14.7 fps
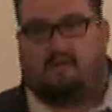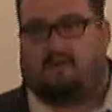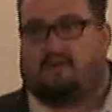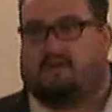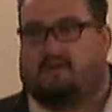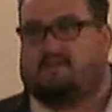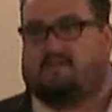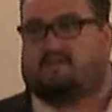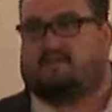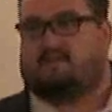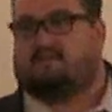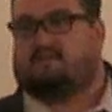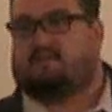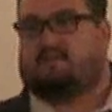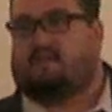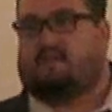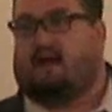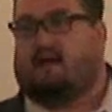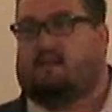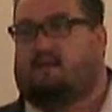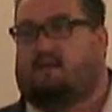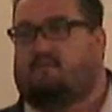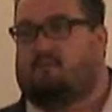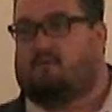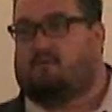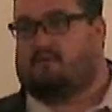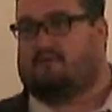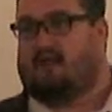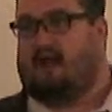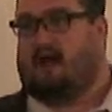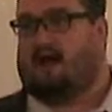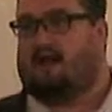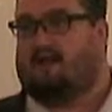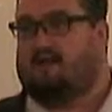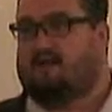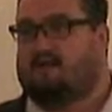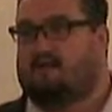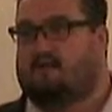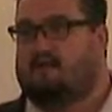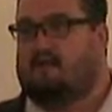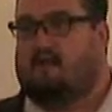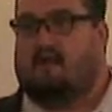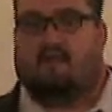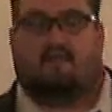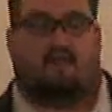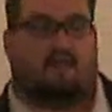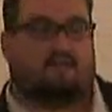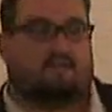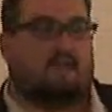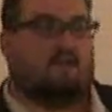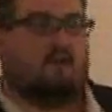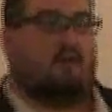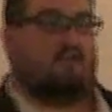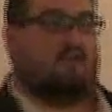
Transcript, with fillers: they would kiss it to say that I love the Word of God. They did